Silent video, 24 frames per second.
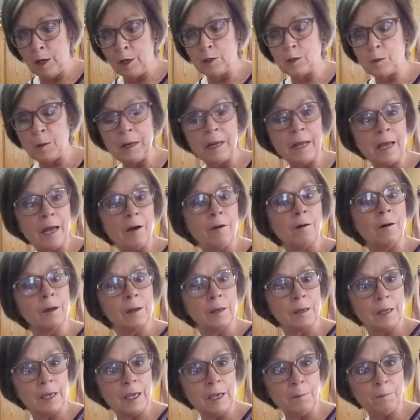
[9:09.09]
So anyhow,
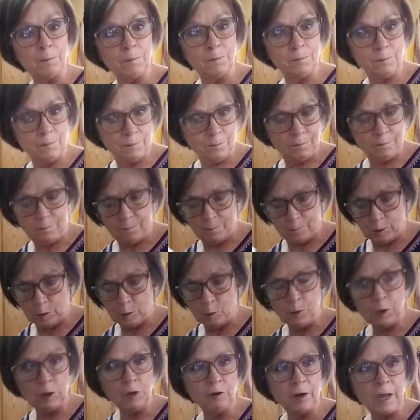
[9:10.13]
keep
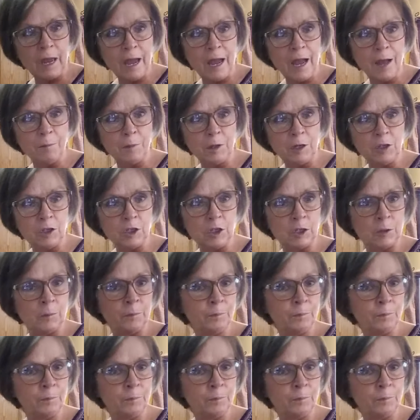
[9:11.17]
doing your cabbage.